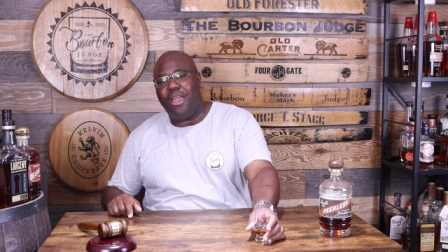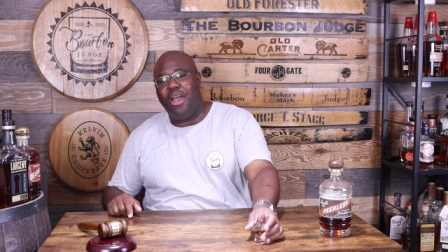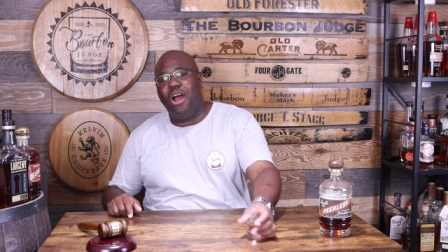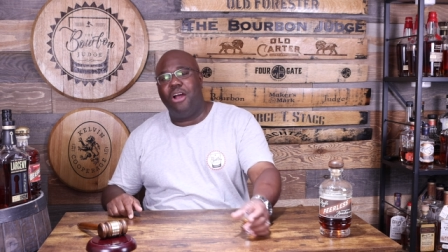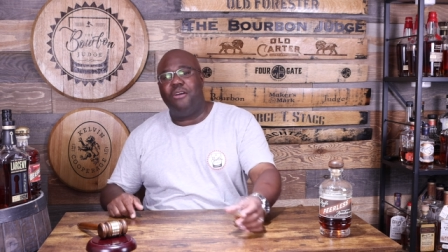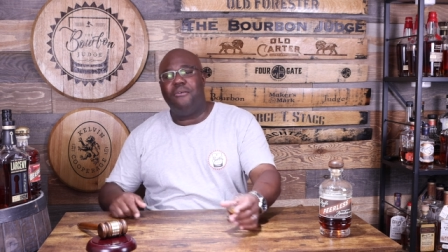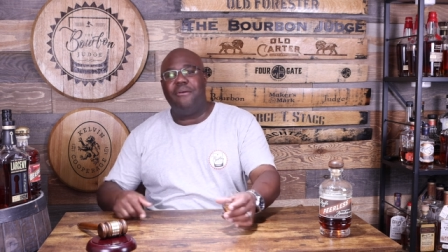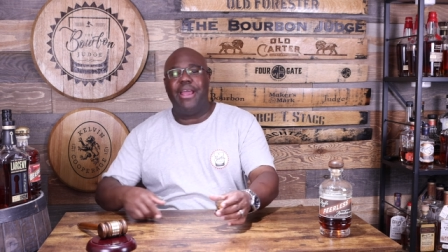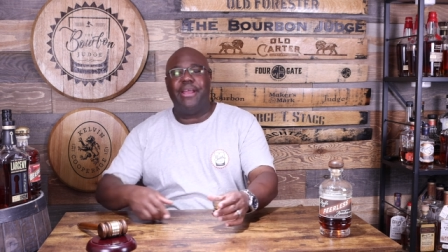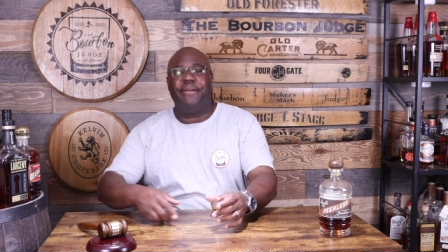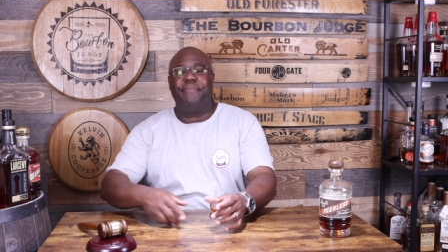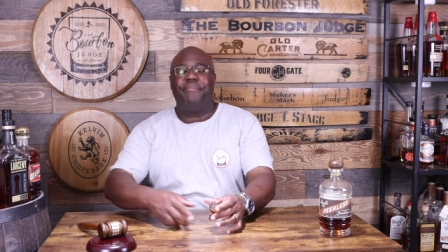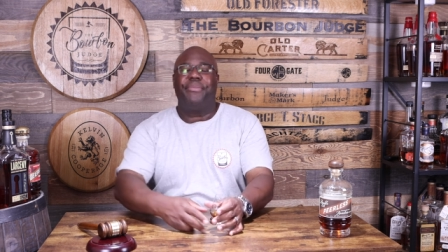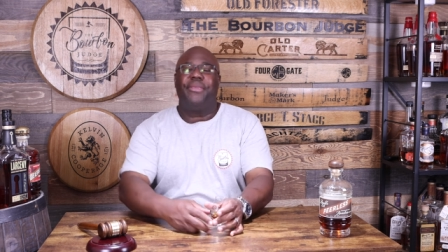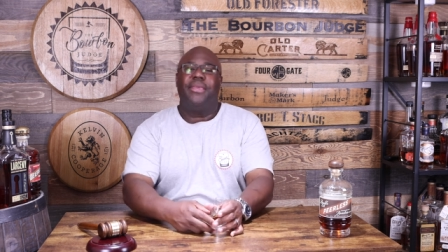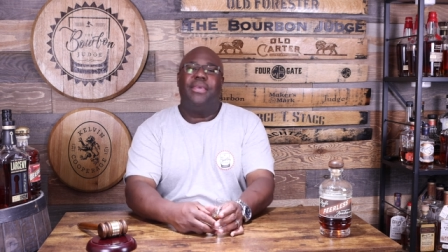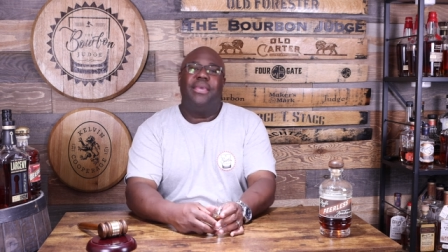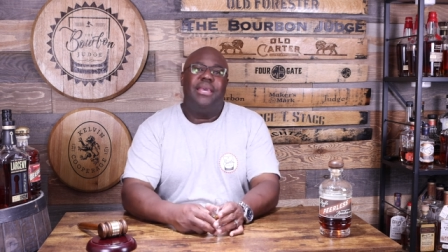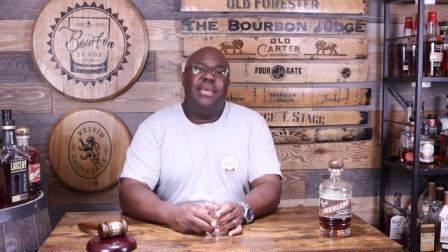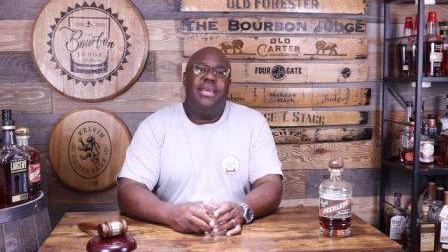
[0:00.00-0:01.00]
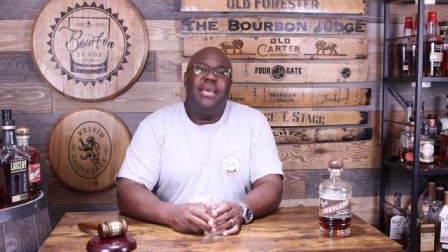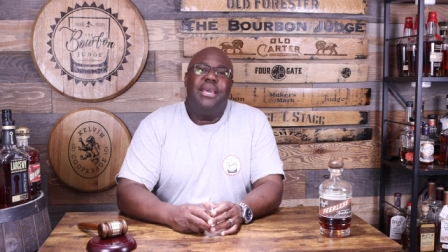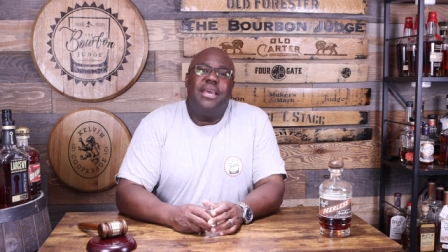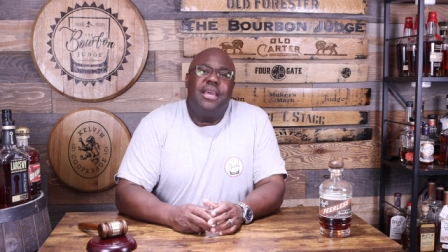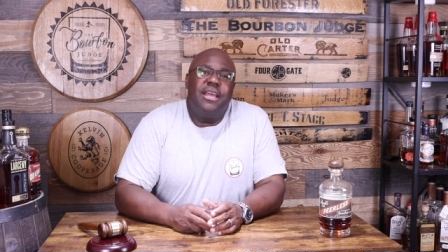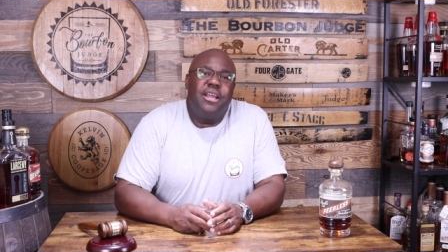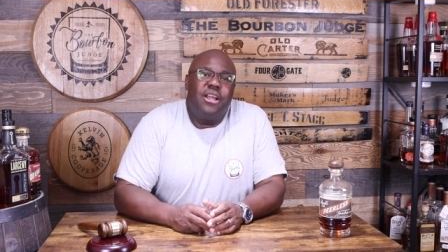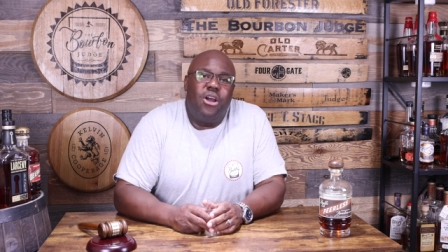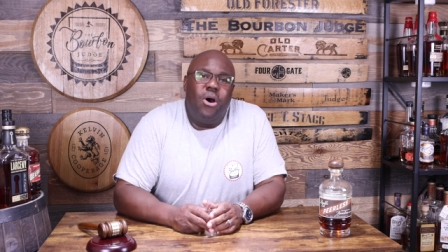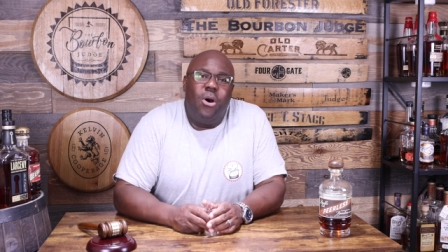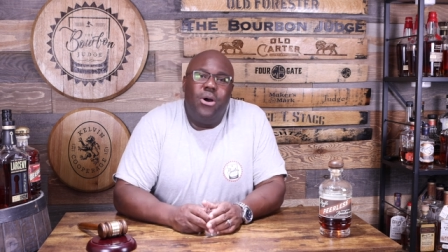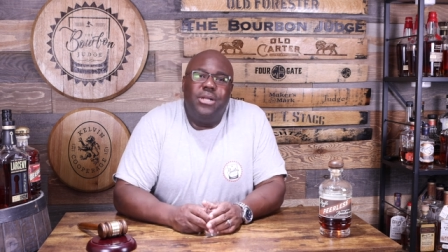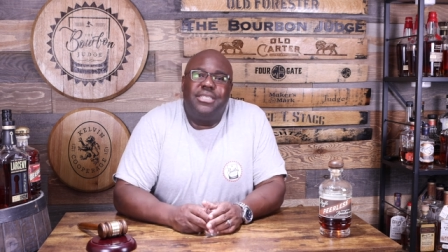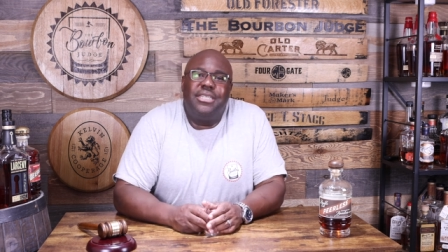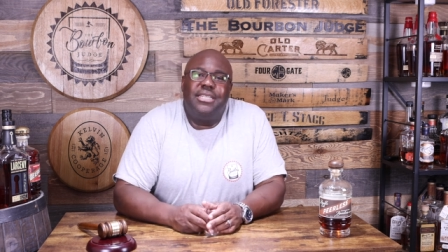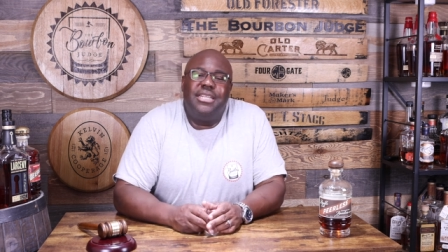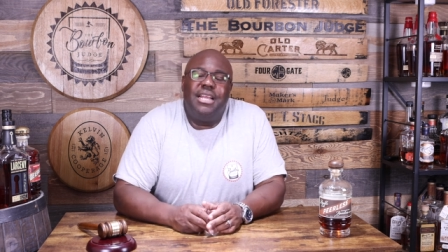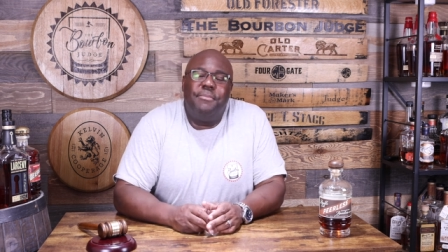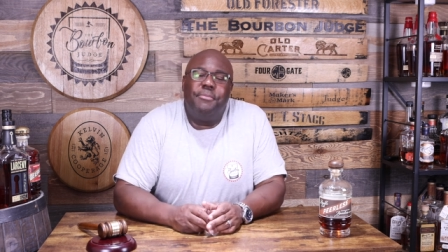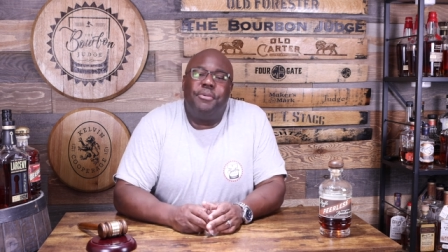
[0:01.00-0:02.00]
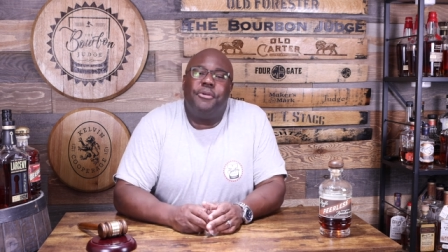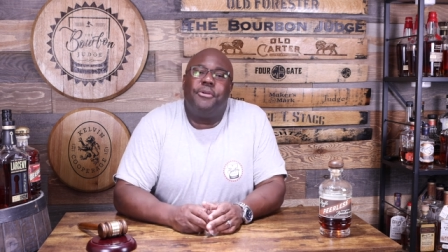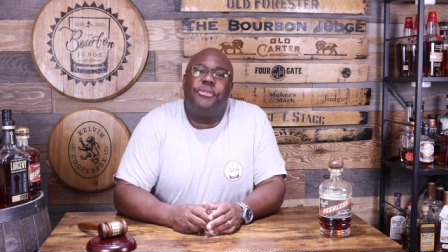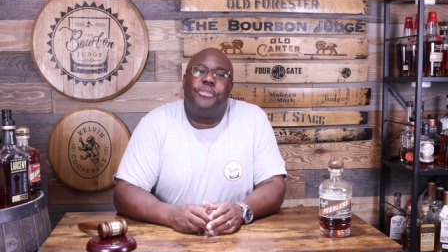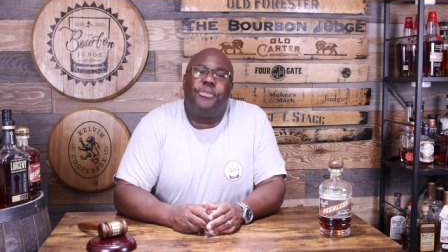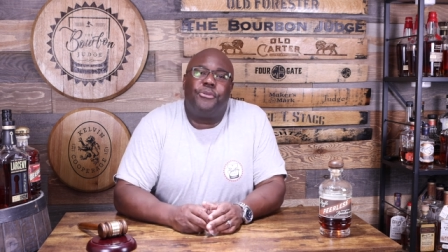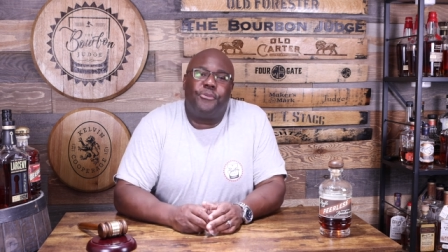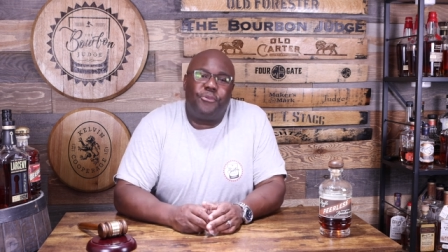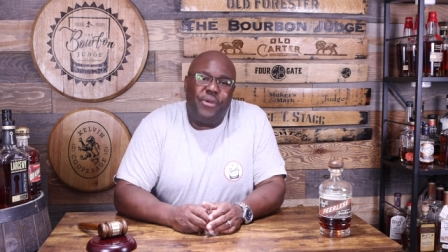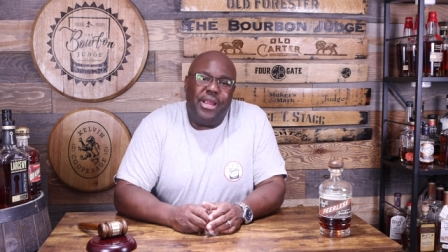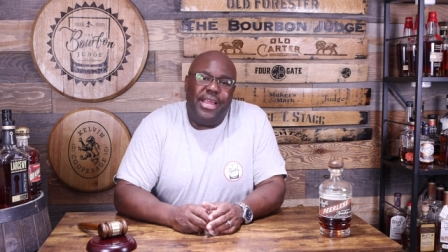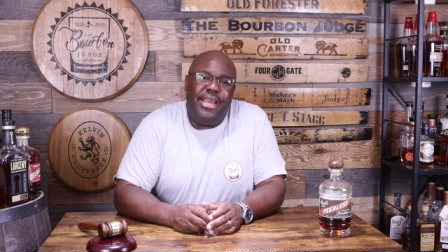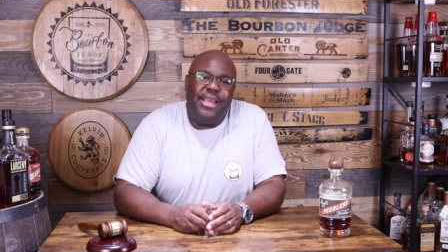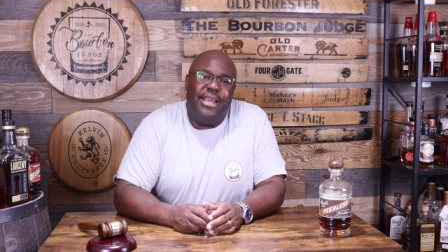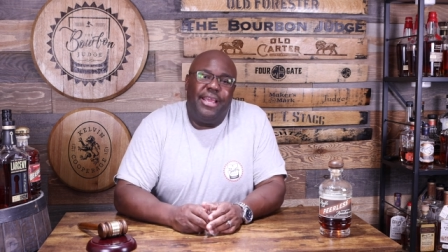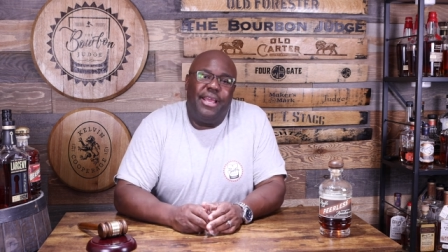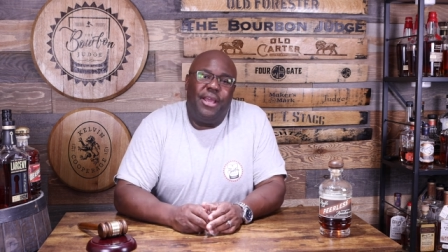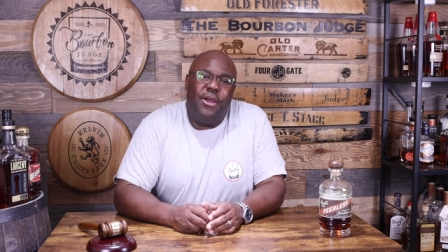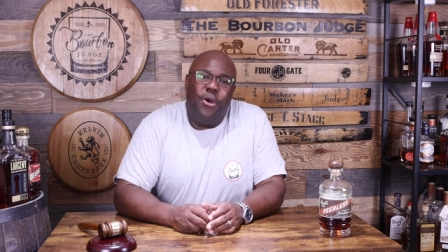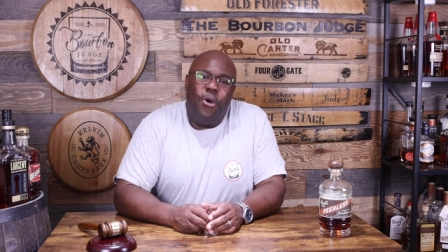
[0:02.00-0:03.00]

All right, going to number three.